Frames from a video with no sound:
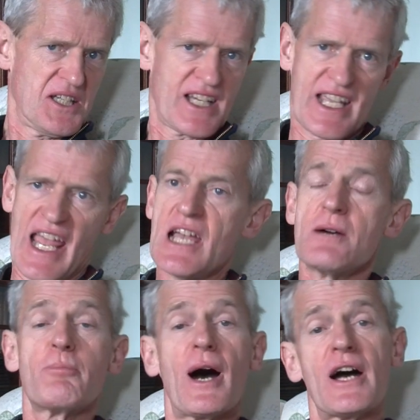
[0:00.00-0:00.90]
Okay,
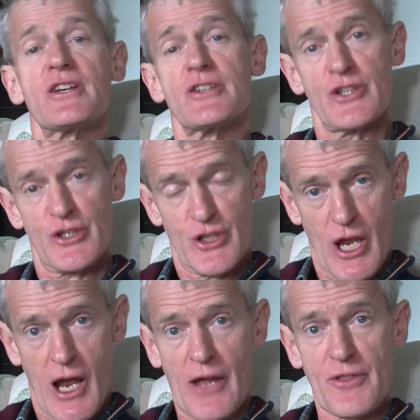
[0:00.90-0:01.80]
but
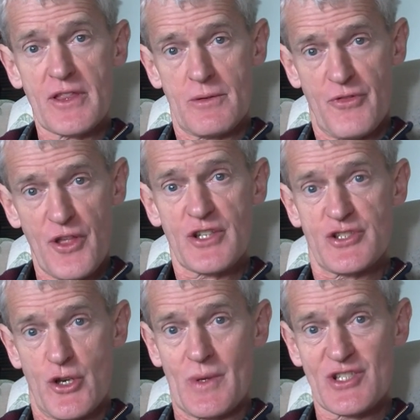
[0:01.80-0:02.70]
I think the thing
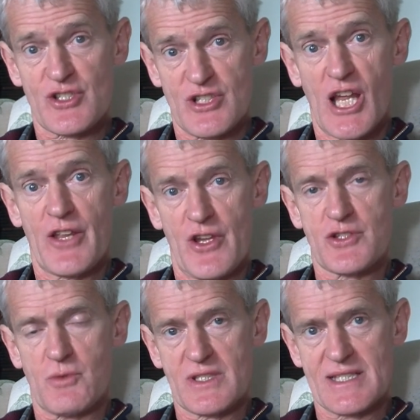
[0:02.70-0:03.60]
to do is just learn
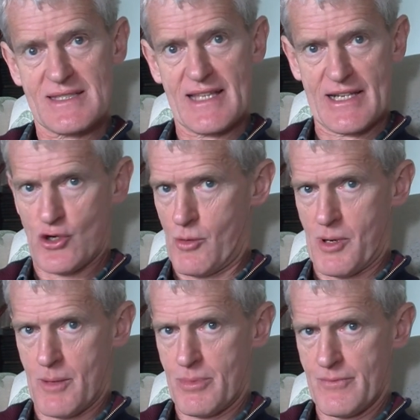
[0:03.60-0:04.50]
those ones as they crop
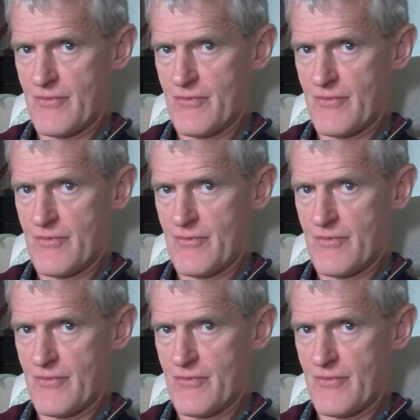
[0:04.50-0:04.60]
up.